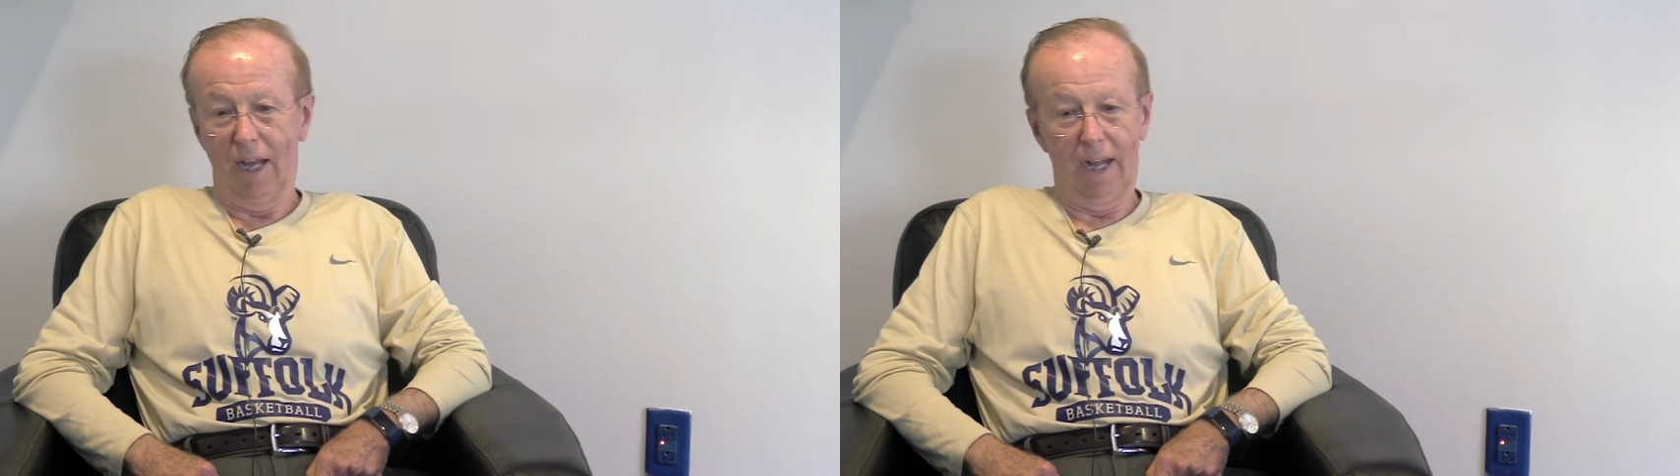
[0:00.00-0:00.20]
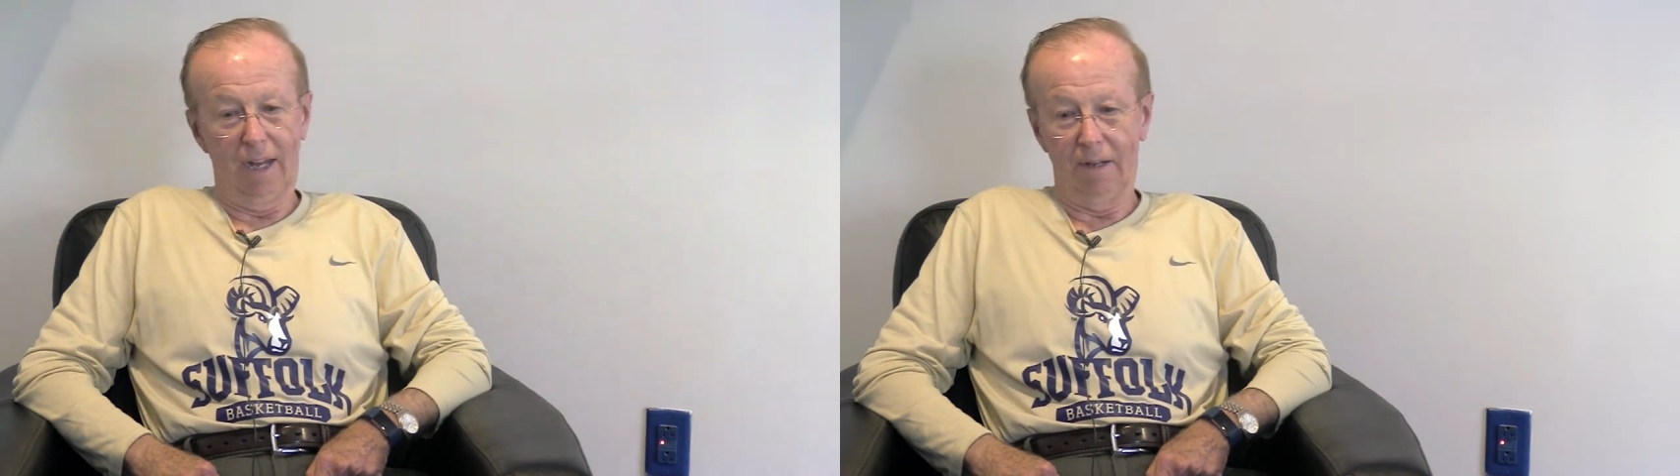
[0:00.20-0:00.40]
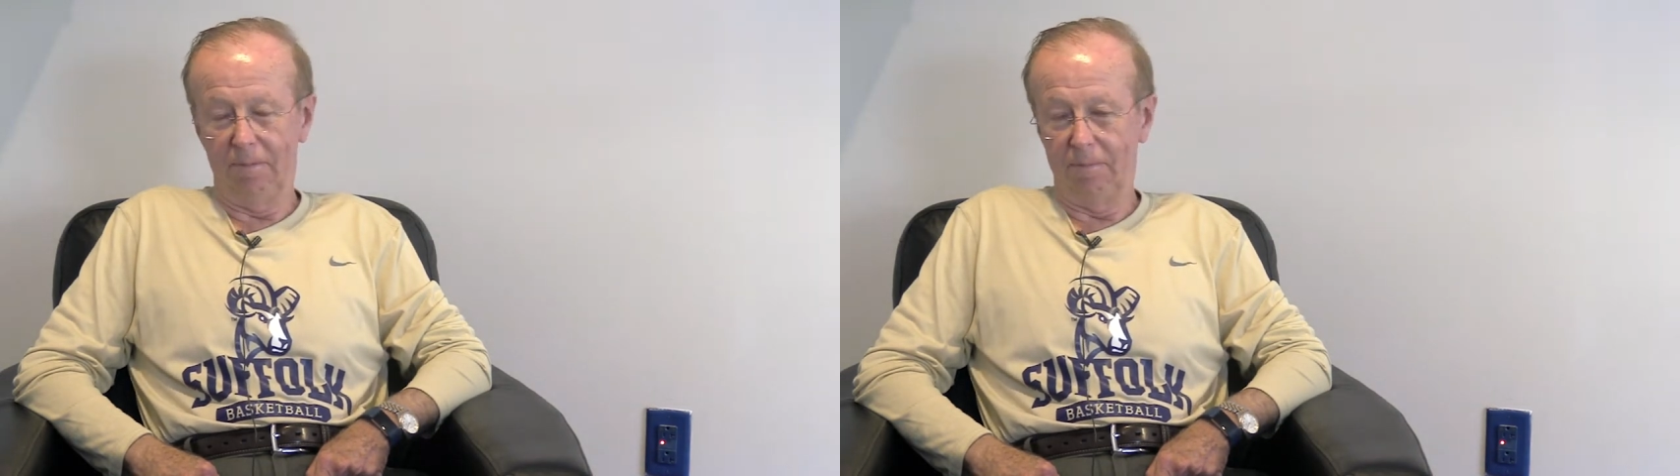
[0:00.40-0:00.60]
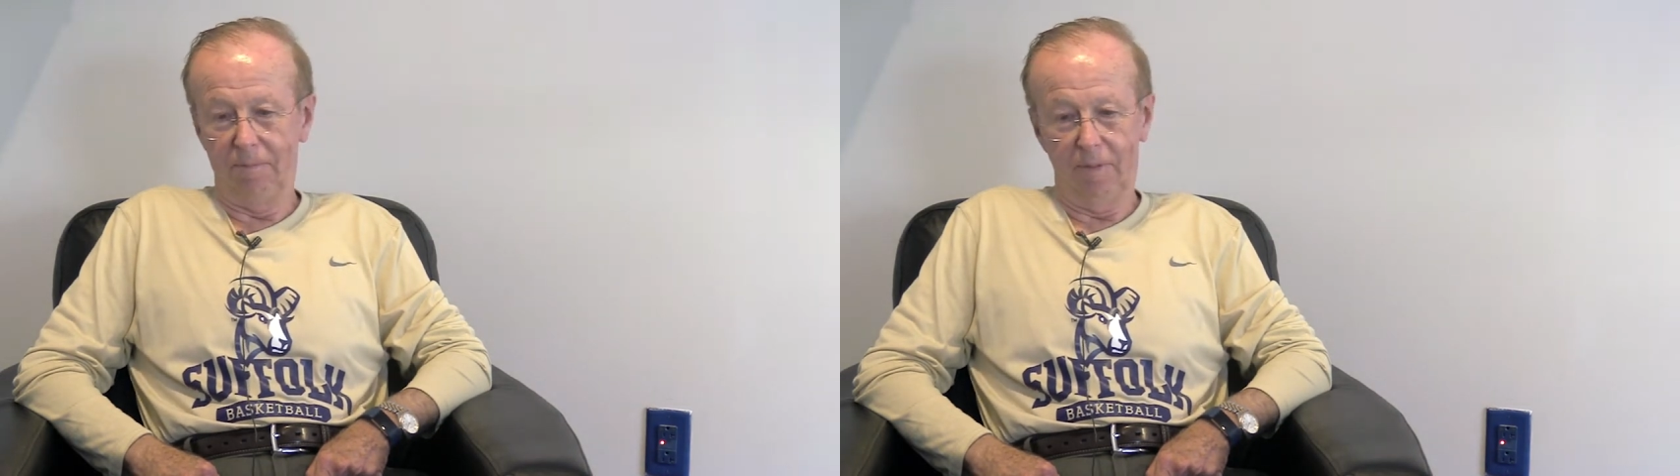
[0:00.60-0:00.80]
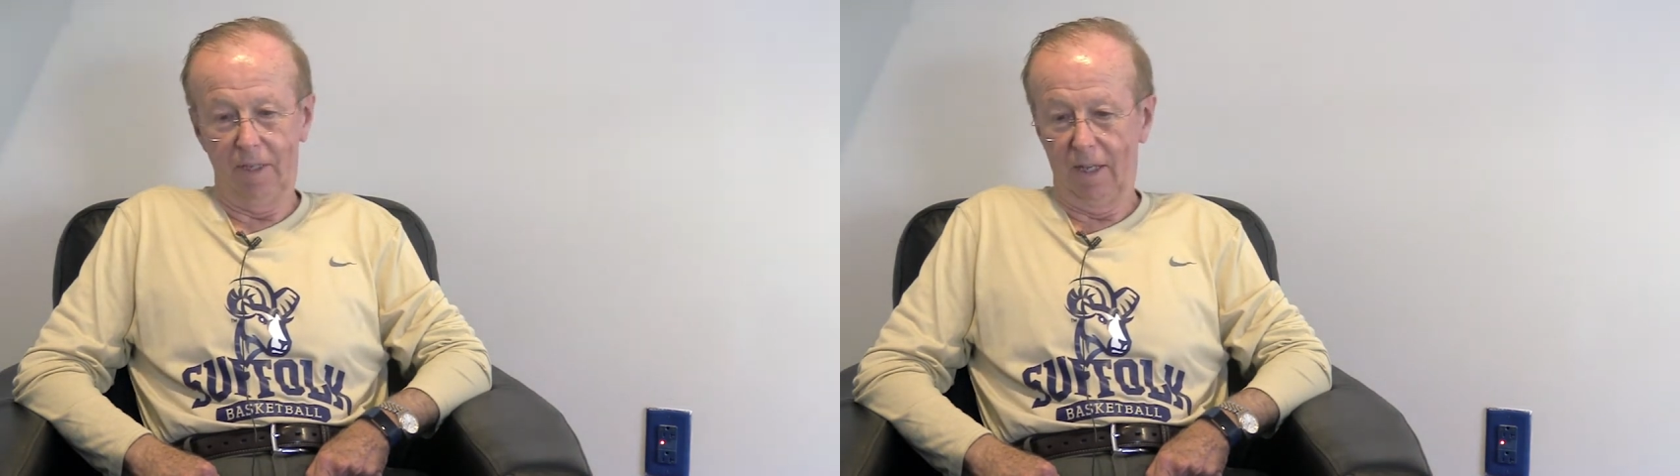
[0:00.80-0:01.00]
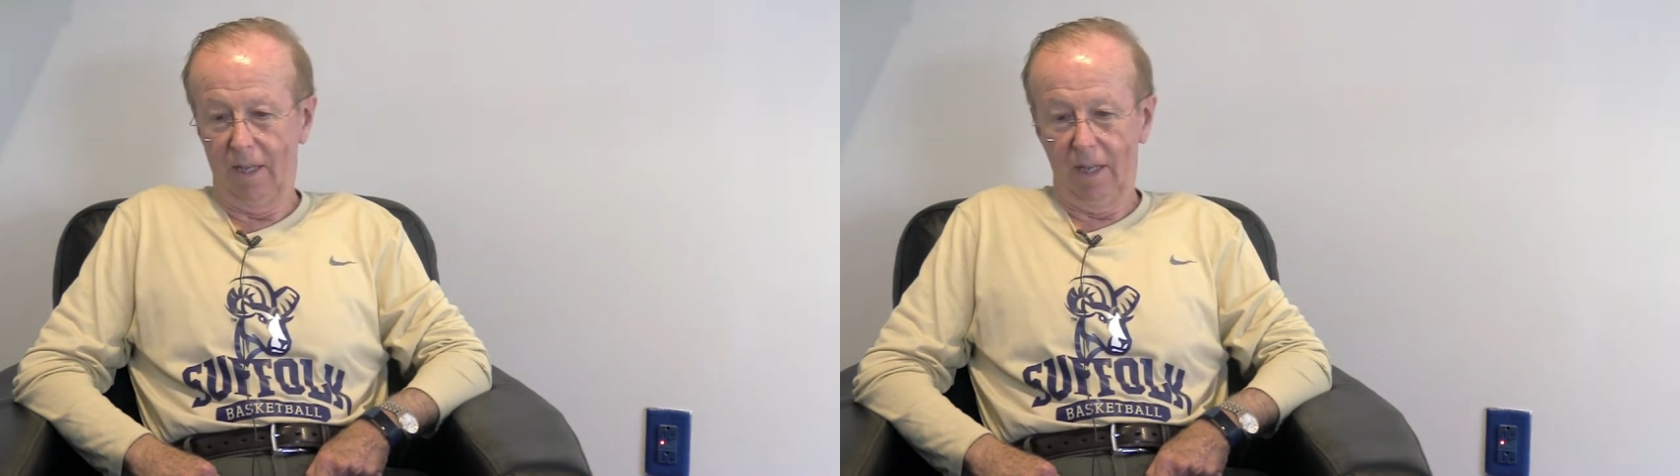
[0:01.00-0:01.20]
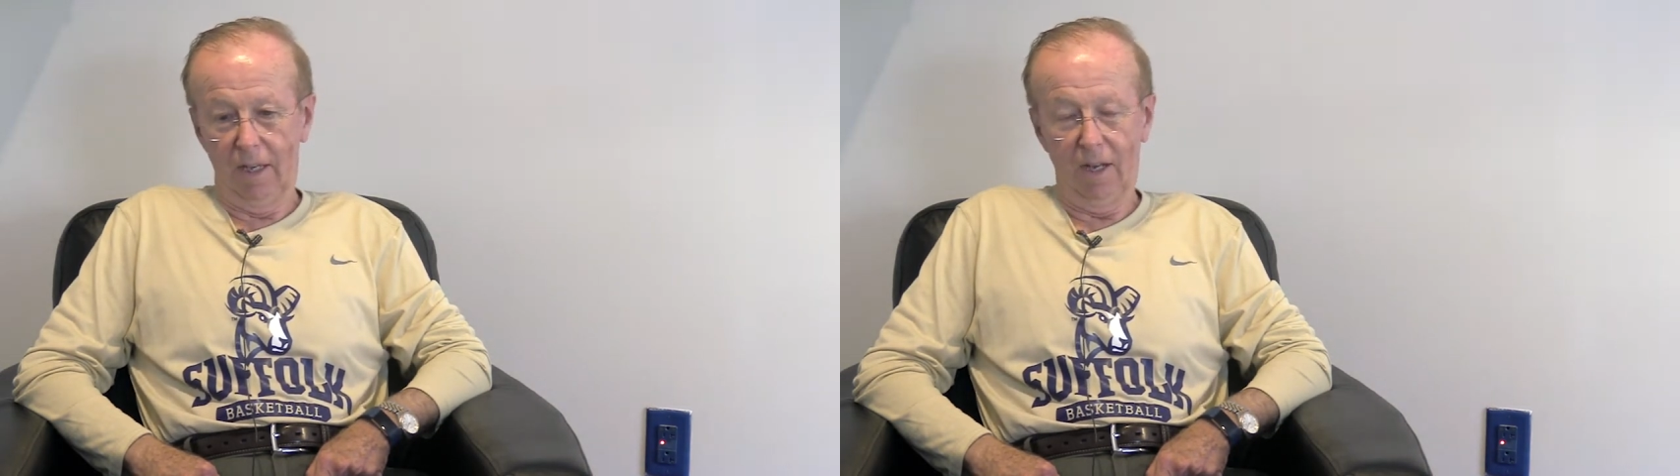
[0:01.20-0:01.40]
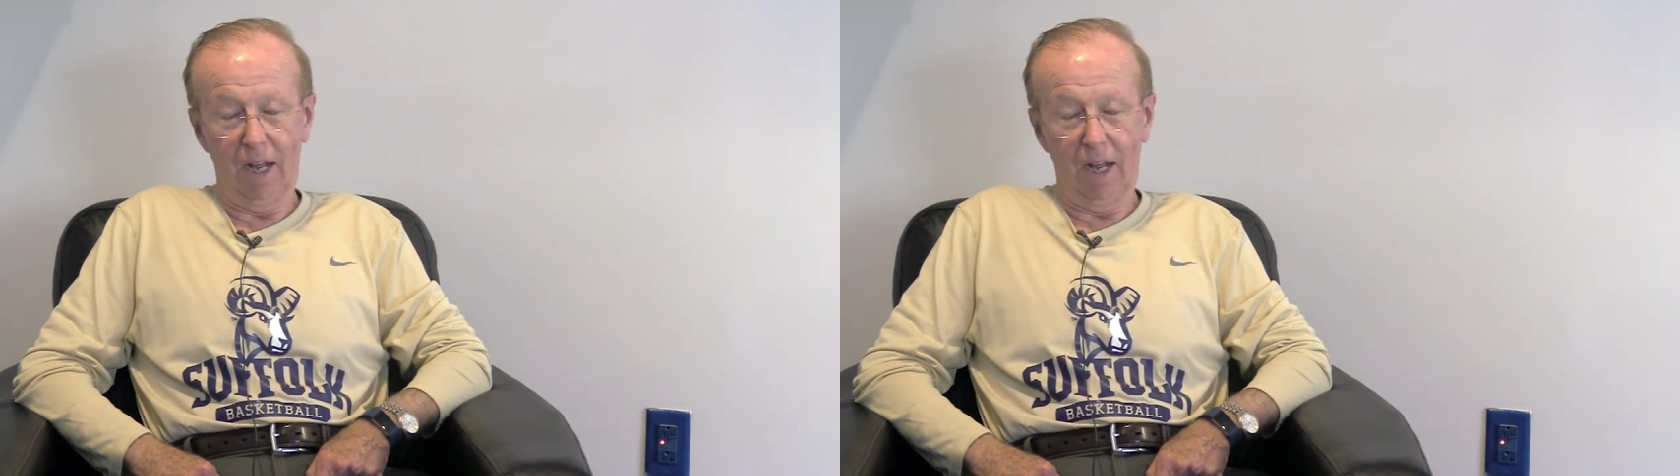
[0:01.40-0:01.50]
Um, you know,